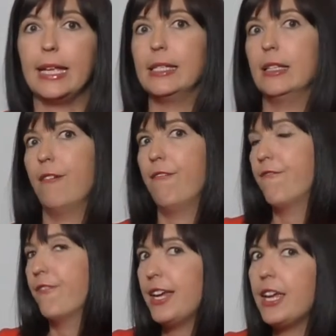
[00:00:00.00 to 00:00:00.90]
Is it a
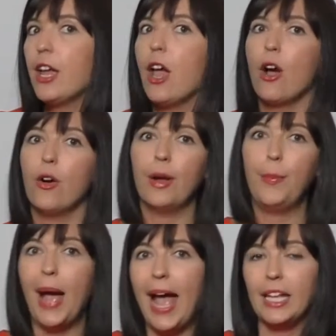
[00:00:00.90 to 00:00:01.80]
free or
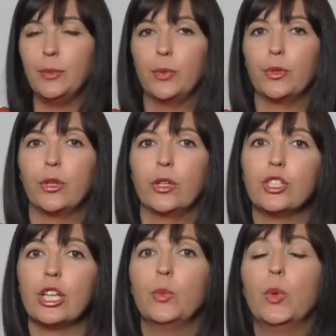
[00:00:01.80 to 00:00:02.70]
a paid book
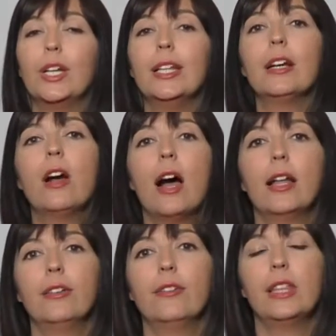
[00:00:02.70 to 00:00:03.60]
launch? And what are the
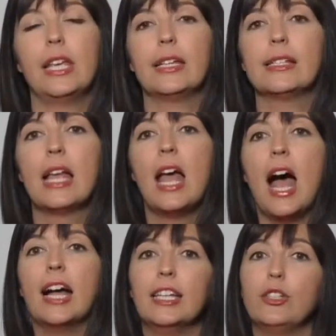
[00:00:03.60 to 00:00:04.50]
kind of things
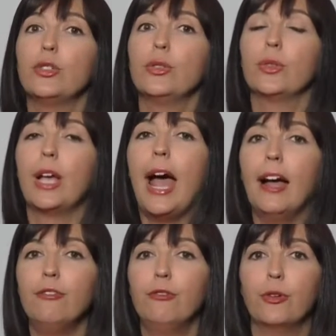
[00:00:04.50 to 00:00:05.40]
I need to look
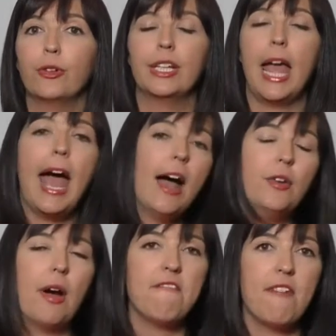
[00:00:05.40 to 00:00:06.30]
out for? And how
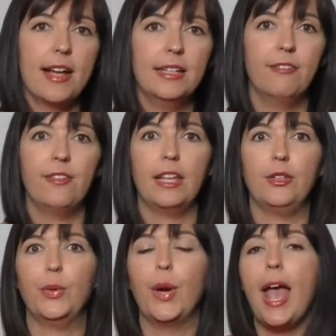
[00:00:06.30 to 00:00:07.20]
do I find a
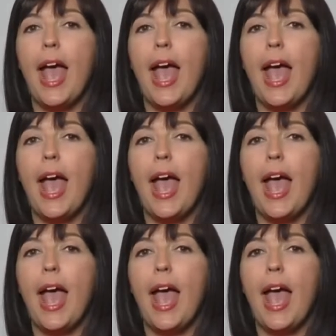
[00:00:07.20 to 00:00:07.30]
venue?